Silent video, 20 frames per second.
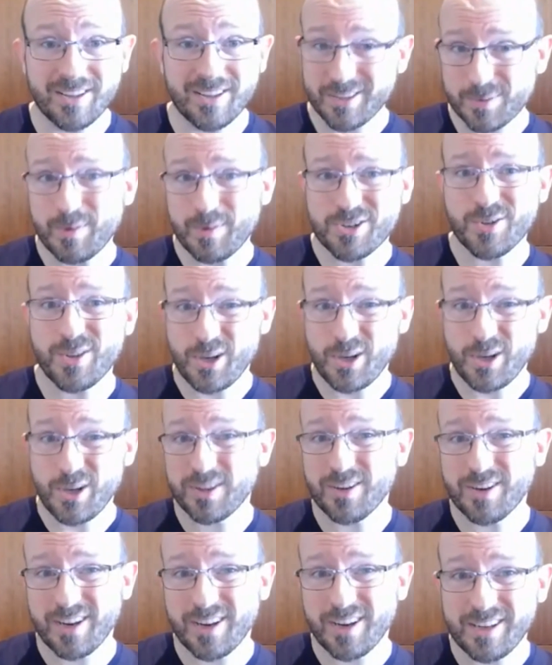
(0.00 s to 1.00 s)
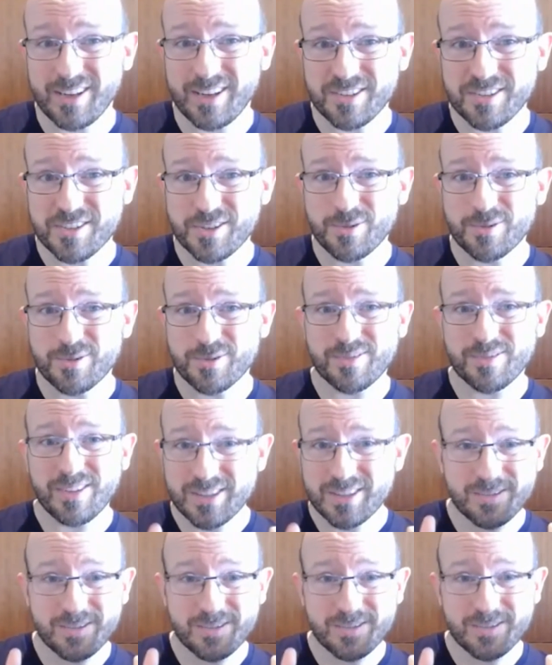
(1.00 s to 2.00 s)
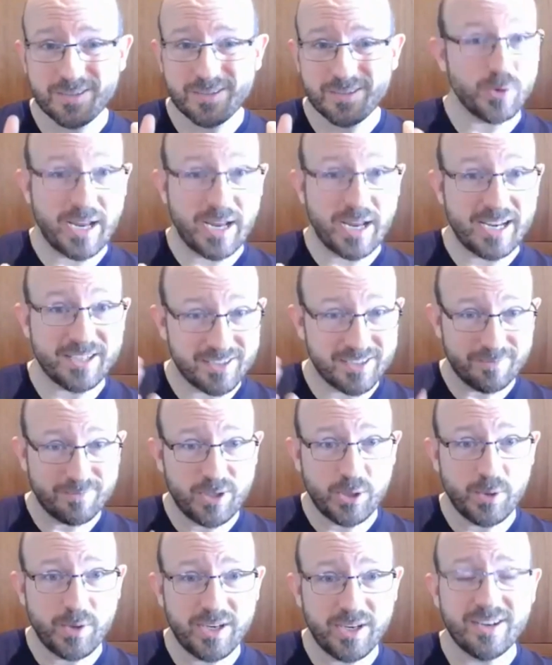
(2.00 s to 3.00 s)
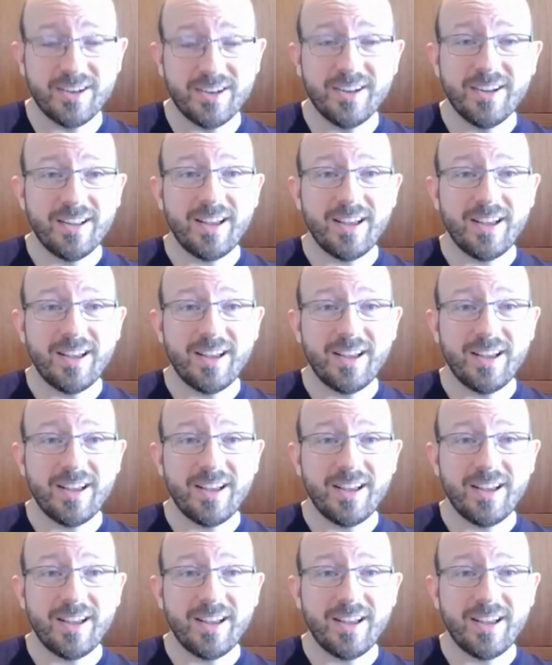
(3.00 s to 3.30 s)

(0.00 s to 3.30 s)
Let's make sure they know what they're getting into. Let's, for 2 days, do it.